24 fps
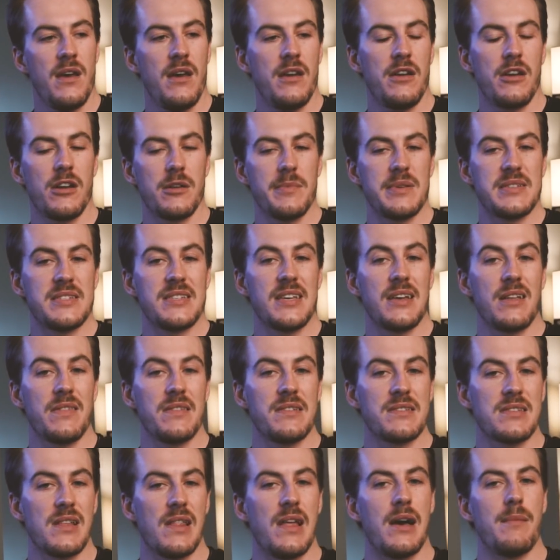You're going to be seeing
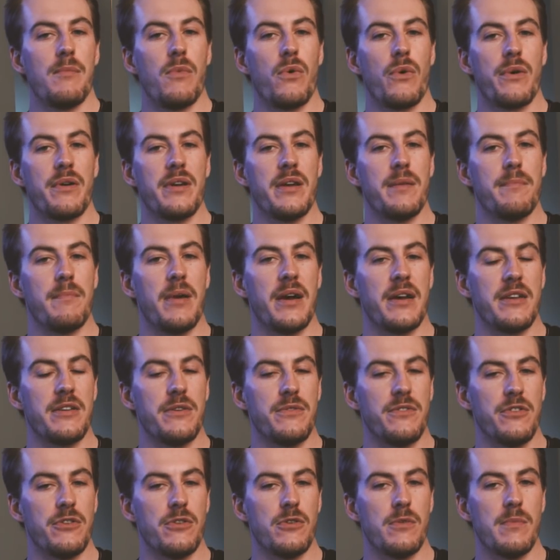this a lot more in my
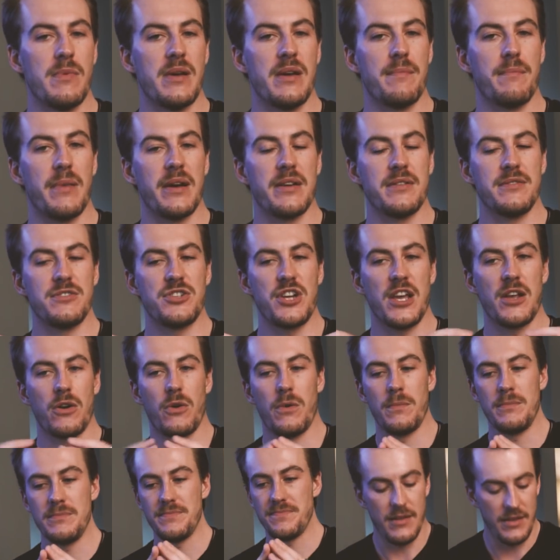YouTube and my
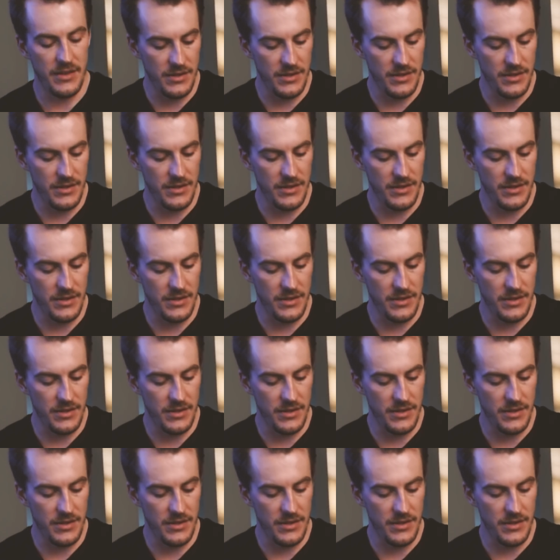channel.